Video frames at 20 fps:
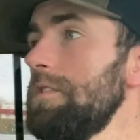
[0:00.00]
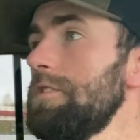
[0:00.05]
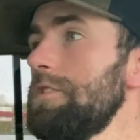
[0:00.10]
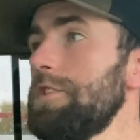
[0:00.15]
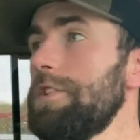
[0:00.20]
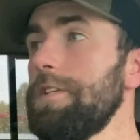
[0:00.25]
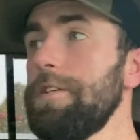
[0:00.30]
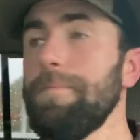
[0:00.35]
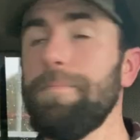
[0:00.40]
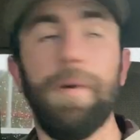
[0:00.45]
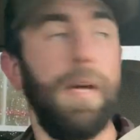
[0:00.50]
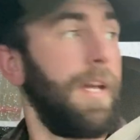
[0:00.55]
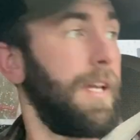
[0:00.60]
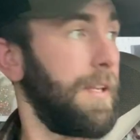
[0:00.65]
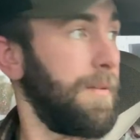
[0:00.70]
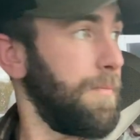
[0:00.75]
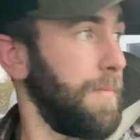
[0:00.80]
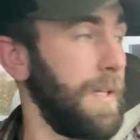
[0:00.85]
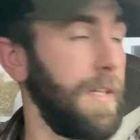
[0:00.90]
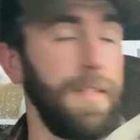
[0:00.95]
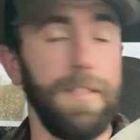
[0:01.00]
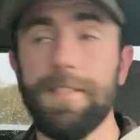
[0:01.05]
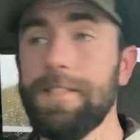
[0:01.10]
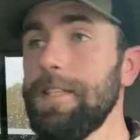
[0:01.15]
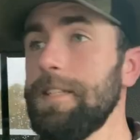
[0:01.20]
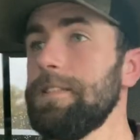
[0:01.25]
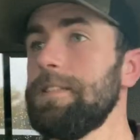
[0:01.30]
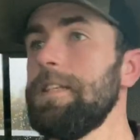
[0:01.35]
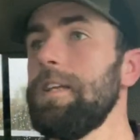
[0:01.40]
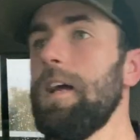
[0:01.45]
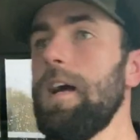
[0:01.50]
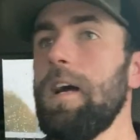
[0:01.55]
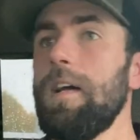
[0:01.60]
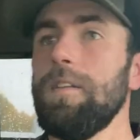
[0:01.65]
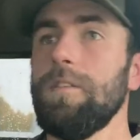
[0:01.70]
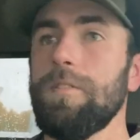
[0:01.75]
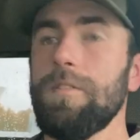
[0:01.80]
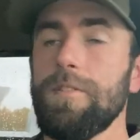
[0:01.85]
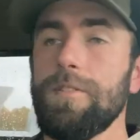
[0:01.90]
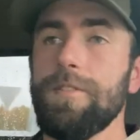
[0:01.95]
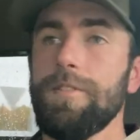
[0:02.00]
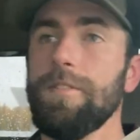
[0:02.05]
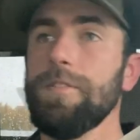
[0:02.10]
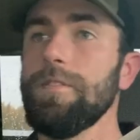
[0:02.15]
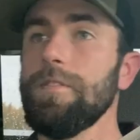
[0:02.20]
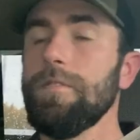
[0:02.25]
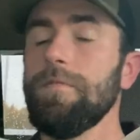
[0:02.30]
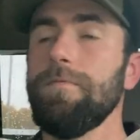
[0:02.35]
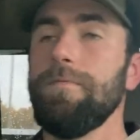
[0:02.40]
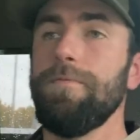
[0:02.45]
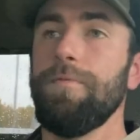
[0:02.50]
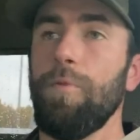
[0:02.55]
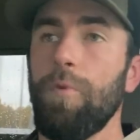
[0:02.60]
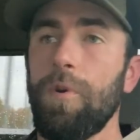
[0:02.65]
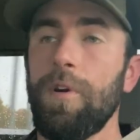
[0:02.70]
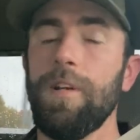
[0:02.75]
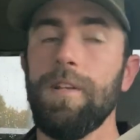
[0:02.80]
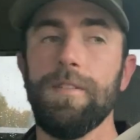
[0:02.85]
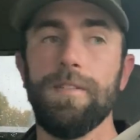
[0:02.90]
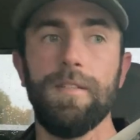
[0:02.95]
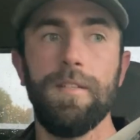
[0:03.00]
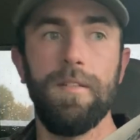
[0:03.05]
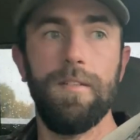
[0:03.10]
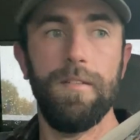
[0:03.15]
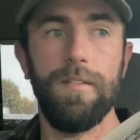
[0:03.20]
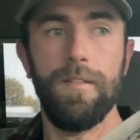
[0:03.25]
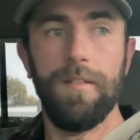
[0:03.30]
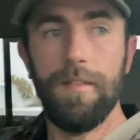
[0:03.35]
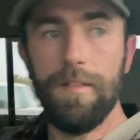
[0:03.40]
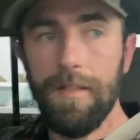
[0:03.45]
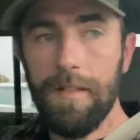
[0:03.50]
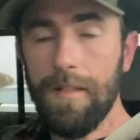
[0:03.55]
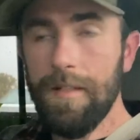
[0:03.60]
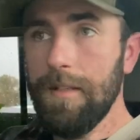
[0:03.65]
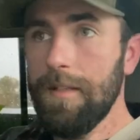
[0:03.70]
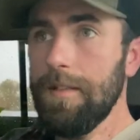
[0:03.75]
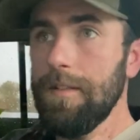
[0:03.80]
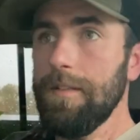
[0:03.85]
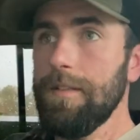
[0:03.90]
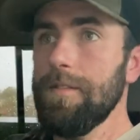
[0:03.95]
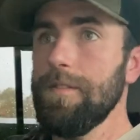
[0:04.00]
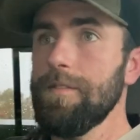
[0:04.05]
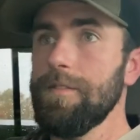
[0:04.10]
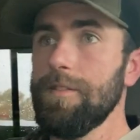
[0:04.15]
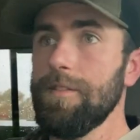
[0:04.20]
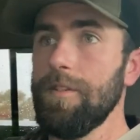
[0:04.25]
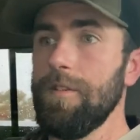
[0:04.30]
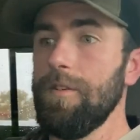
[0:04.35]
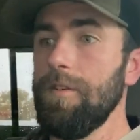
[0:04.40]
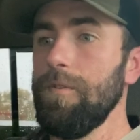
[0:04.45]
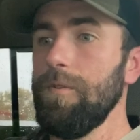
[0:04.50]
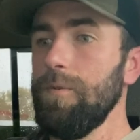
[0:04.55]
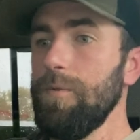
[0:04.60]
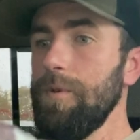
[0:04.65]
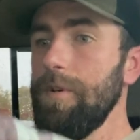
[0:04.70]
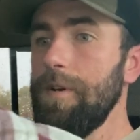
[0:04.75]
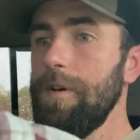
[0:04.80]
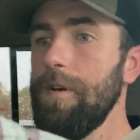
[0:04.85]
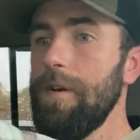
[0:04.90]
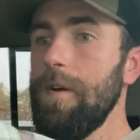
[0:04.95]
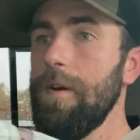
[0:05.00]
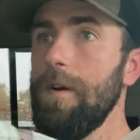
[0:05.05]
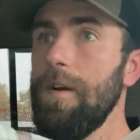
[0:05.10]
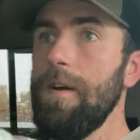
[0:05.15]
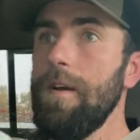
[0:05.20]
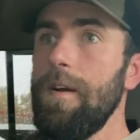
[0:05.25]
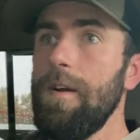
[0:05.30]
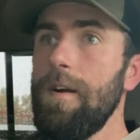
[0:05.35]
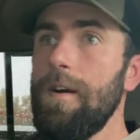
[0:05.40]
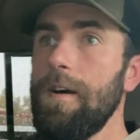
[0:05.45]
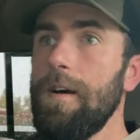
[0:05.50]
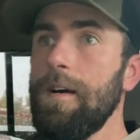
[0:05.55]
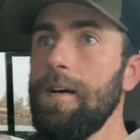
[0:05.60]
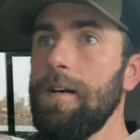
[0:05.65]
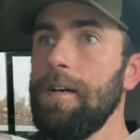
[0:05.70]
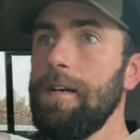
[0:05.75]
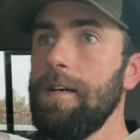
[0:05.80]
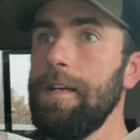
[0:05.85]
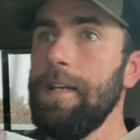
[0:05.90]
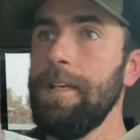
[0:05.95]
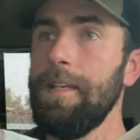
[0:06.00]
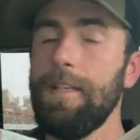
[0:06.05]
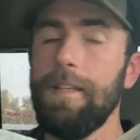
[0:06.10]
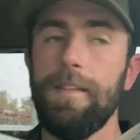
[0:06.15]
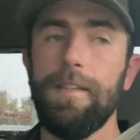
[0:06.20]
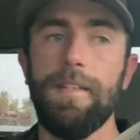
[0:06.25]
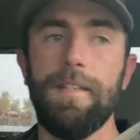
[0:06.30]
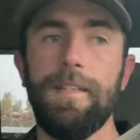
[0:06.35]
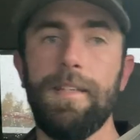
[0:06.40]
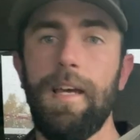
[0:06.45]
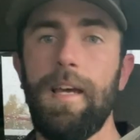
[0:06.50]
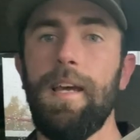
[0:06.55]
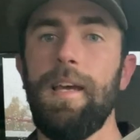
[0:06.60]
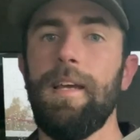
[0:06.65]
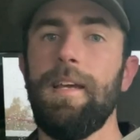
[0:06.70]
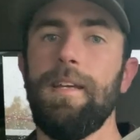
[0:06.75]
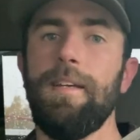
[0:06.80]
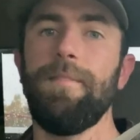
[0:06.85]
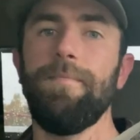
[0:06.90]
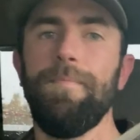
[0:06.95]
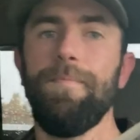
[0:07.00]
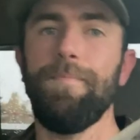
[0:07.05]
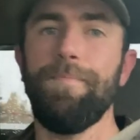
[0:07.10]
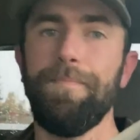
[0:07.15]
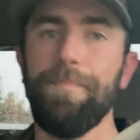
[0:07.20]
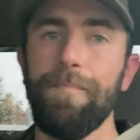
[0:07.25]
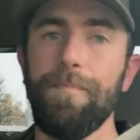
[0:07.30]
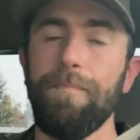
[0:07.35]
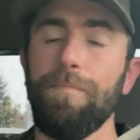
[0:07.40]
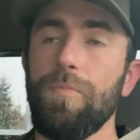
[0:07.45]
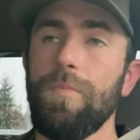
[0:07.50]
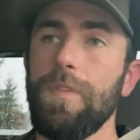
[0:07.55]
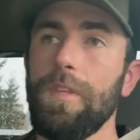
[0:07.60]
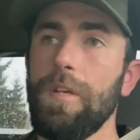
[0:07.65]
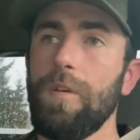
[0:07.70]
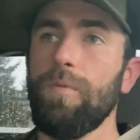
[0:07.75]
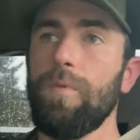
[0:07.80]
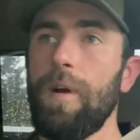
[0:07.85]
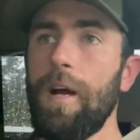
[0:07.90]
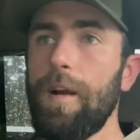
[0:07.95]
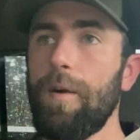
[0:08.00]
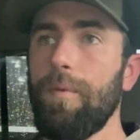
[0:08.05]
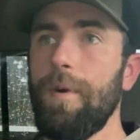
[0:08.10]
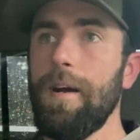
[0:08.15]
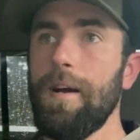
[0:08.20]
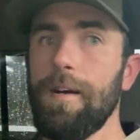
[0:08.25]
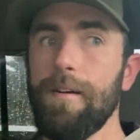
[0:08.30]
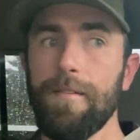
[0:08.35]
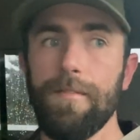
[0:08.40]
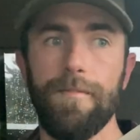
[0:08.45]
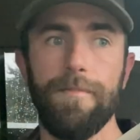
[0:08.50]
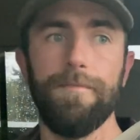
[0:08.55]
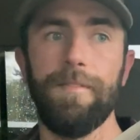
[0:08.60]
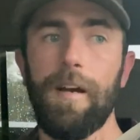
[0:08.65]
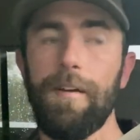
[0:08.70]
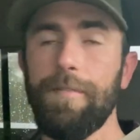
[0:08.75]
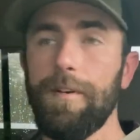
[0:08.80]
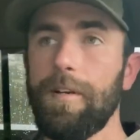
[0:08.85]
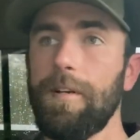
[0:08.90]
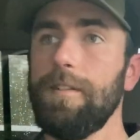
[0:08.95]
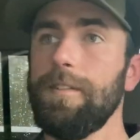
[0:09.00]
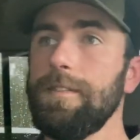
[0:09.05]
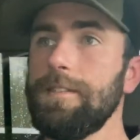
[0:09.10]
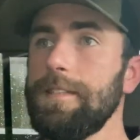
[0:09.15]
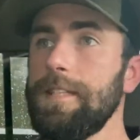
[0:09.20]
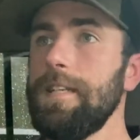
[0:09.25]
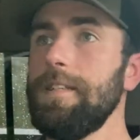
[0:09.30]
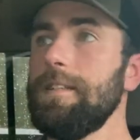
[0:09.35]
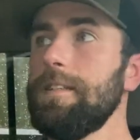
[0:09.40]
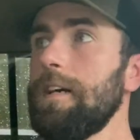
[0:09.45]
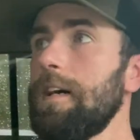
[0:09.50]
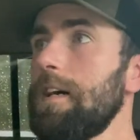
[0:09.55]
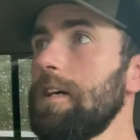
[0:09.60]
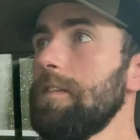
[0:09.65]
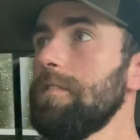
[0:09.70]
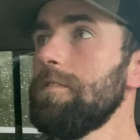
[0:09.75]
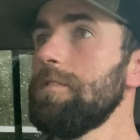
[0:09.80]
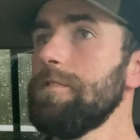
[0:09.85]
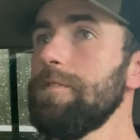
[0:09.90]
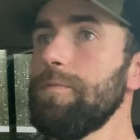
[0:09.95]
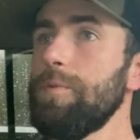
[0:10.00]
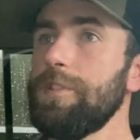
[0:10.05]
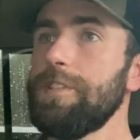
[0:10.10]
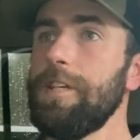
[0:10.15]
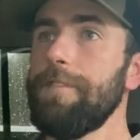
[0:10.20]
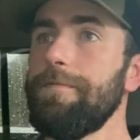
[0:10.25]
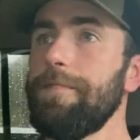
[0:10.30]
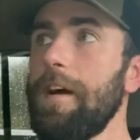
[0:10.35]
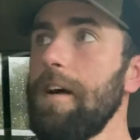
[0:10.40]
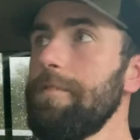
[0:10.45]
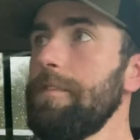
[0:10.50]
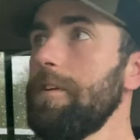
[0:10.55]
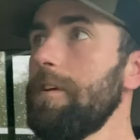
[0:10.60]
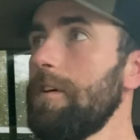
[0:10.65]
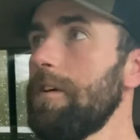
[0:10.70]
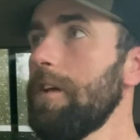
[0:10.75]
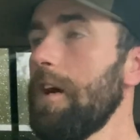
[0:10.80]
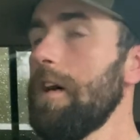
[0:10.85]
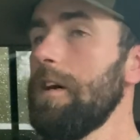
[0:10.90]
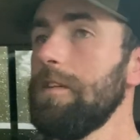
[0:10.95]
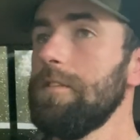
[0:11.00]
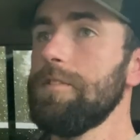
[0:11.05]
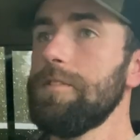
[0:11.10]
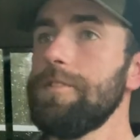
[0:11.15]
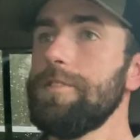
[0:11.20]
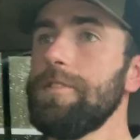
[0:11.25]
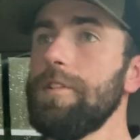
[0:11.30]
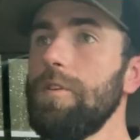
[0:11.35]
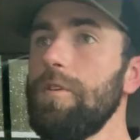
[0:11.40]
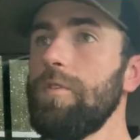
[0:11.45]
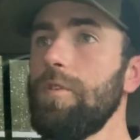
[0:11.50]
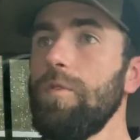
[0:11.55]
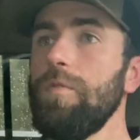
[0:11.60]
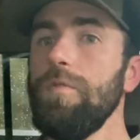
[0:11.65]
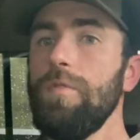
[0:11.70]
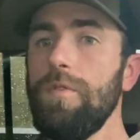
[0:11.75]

she paid me $60 for it. So uh, ended the day right around $510. I will say $500 total